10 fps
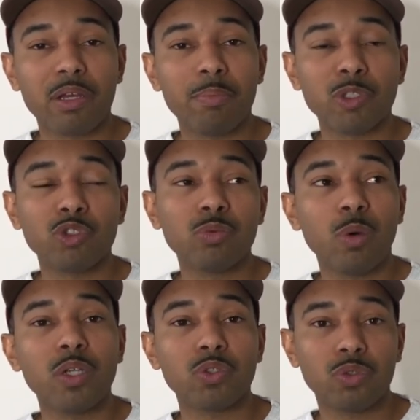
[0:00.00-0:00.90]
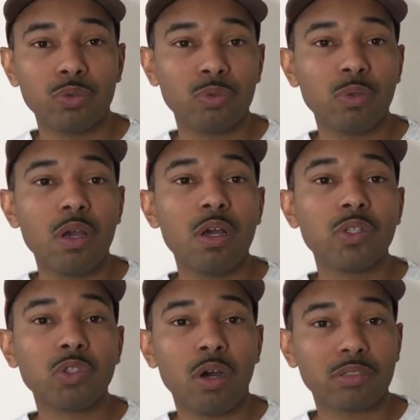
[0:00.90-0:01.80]
But you want to
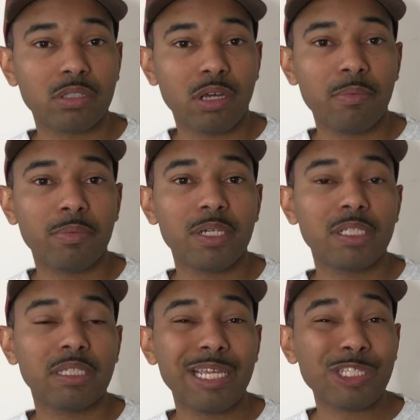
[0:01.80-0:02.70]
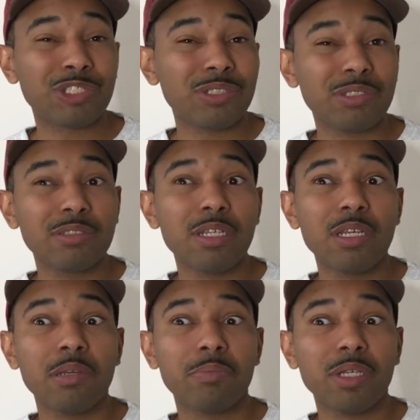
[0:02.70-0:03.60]
talk to them, but they shouldn't
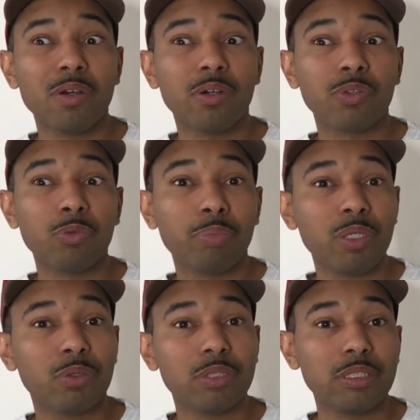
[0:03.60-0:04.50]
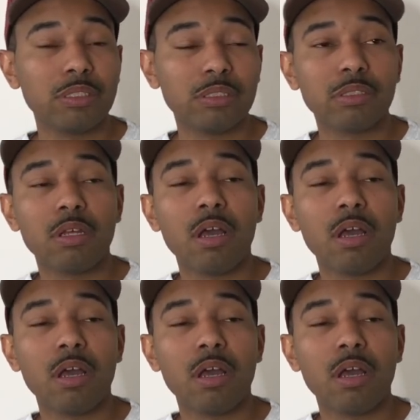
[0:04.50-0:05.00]
be going through PODs.